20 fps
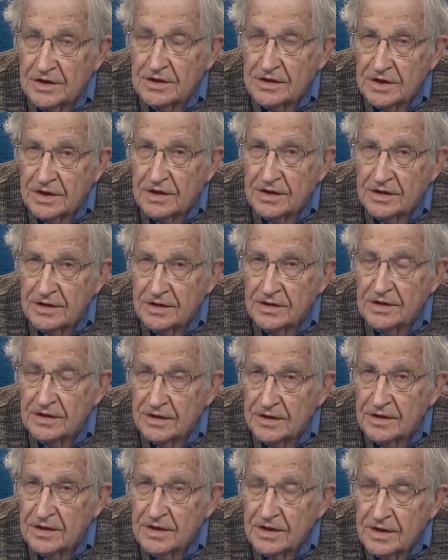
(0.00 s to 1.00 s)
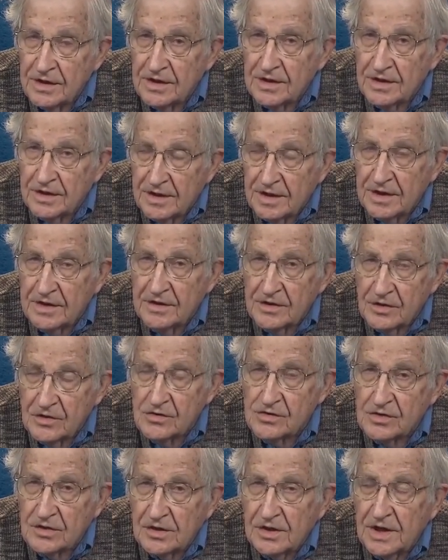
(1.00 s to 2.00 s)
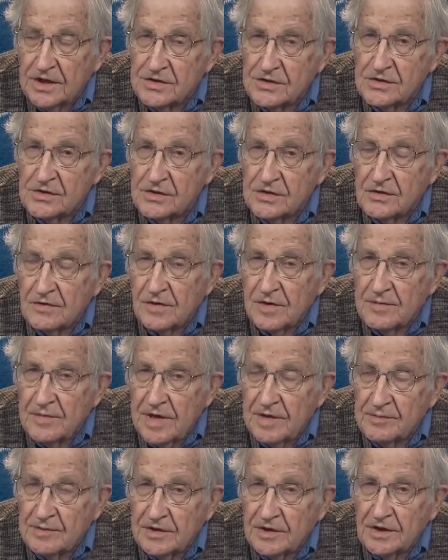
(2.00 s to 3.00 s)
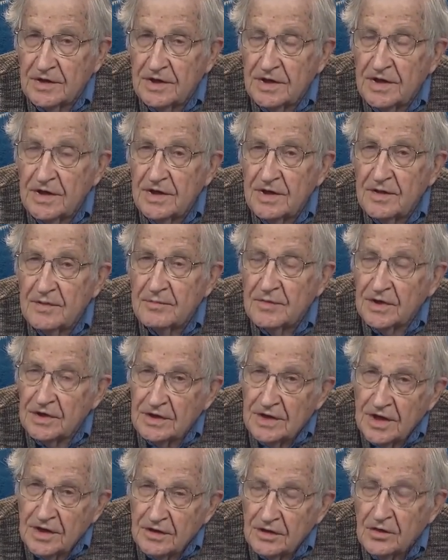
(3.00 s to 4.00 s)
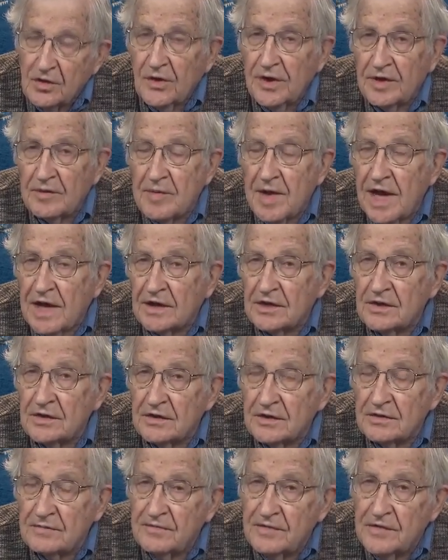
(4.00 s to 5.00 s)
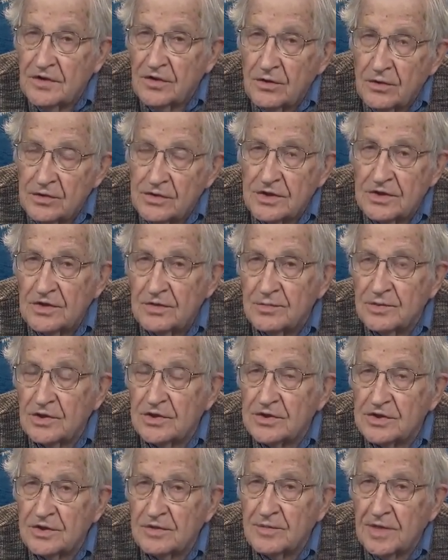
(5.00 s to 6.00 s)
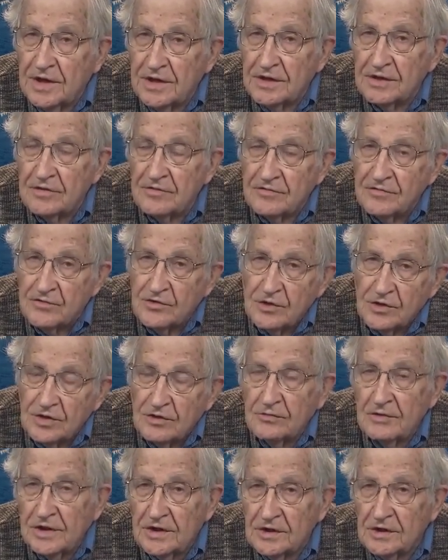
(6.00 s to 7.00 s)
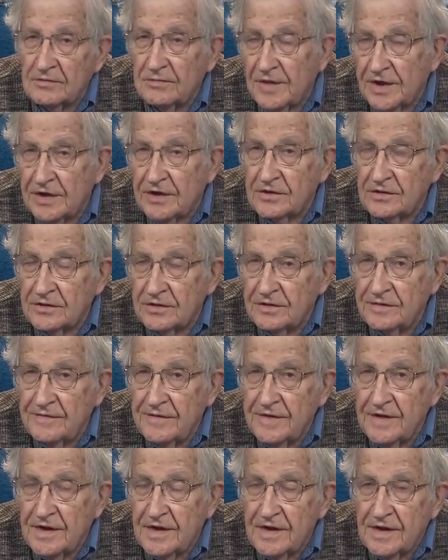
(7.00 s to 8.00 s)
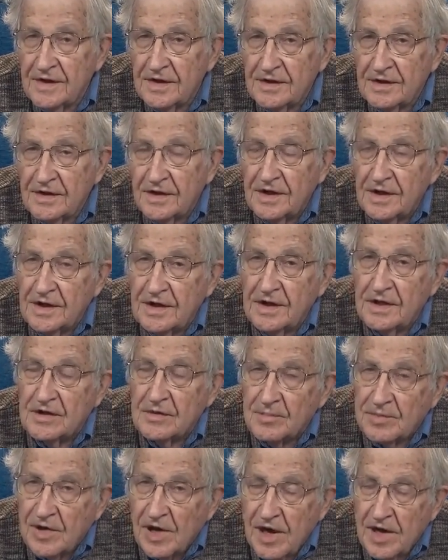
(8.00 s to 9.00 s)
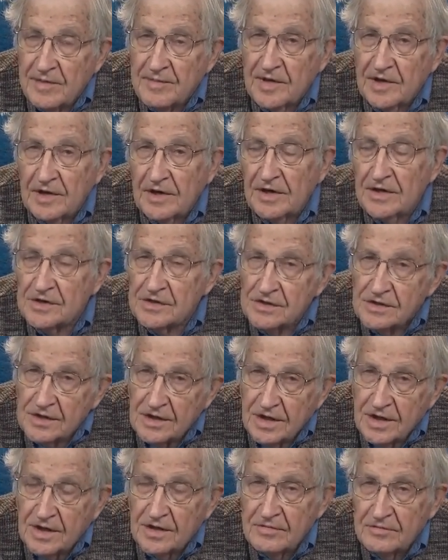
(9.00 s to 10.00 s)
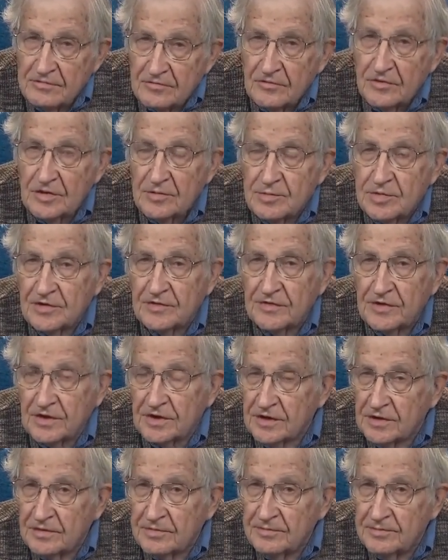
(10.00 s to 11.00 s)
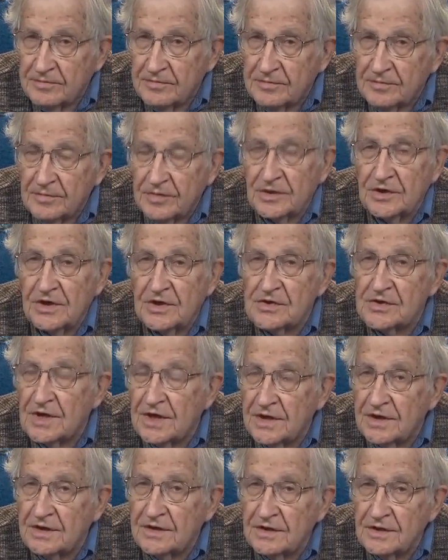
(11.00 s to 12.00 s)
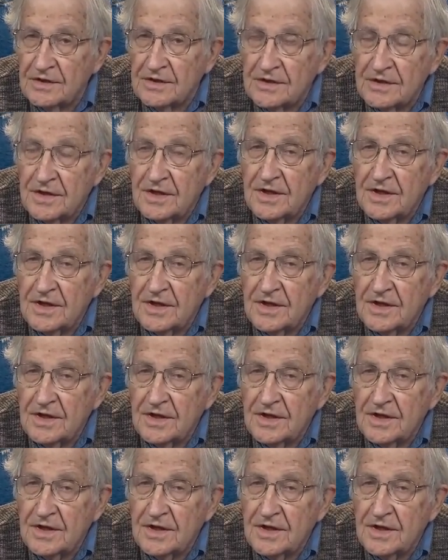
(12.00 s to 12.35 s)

And those are lessons to remember. But now going back to who should you push the button for, well, my own, in the primaries, I would prefer Bernie Sanders.